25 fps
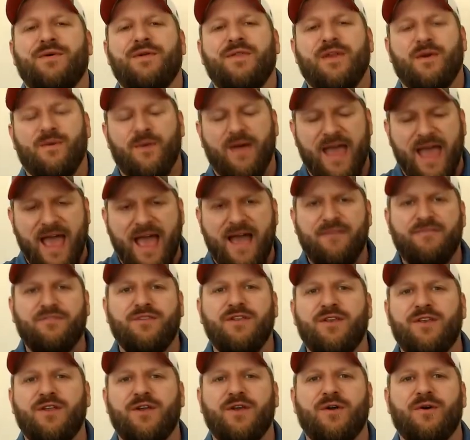that we have
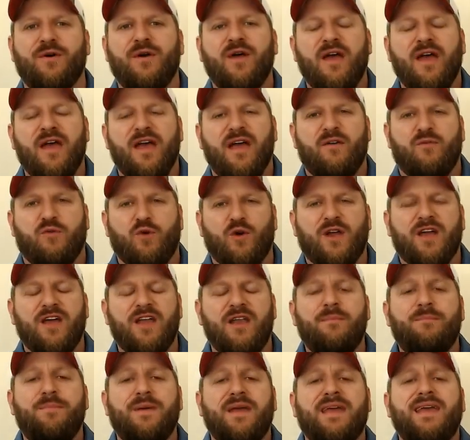to do if we're going
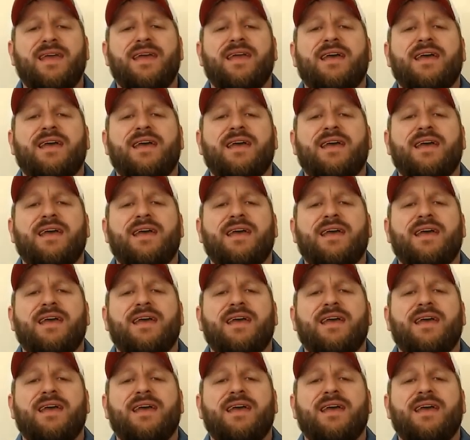to be